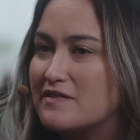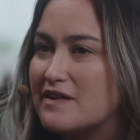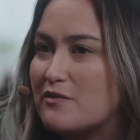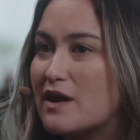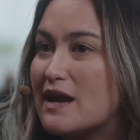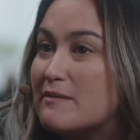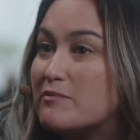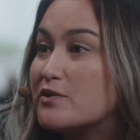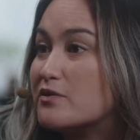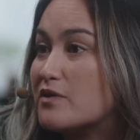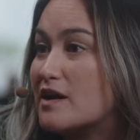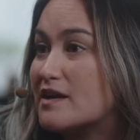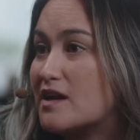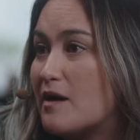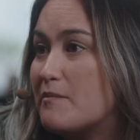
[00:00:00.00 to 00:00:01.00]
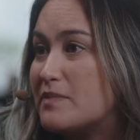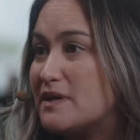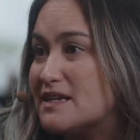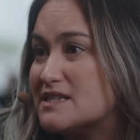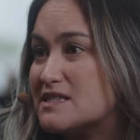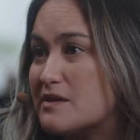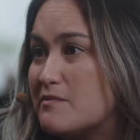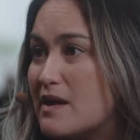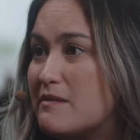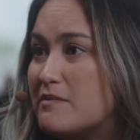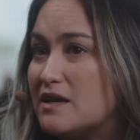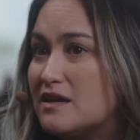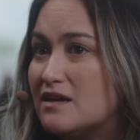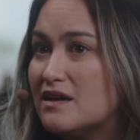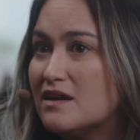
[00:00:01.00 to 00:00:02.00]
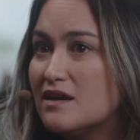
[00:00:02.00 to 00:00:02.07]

They were able to run companies that maybe